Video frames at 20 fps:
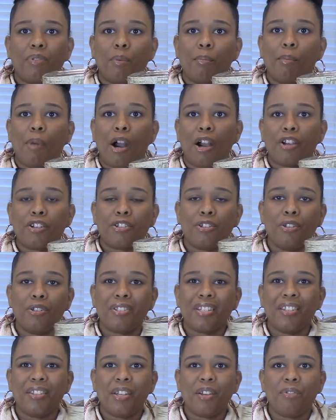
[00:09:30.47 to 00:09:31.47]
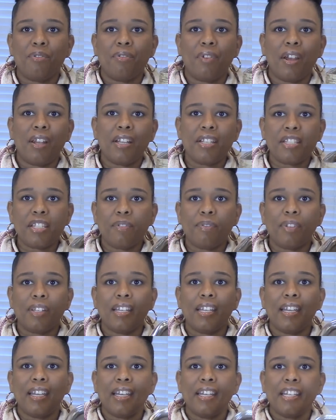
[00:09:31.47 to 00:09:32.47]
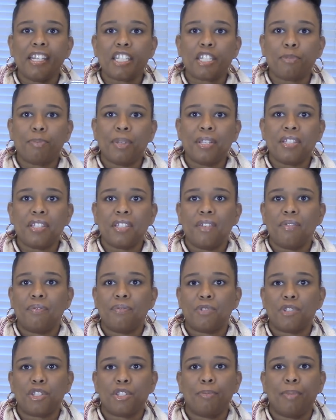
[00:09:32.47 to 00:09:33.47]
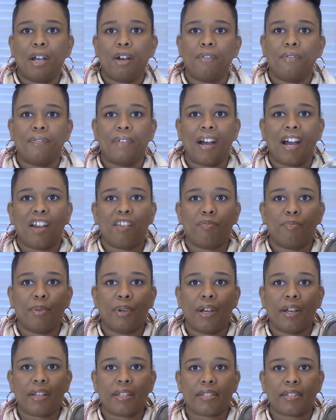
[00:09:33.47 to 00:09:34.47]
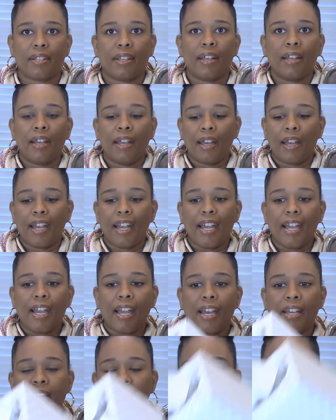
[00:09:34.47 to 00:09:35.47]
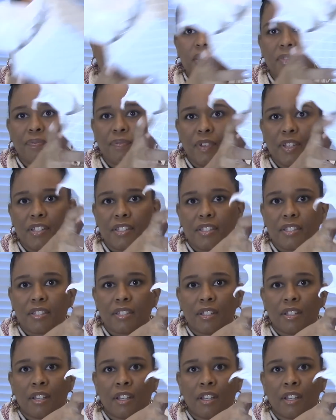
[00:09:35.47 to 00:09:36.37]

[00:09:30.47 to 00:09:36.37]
Marshall's, and they're relatively inexpensive, just about $5. And this fits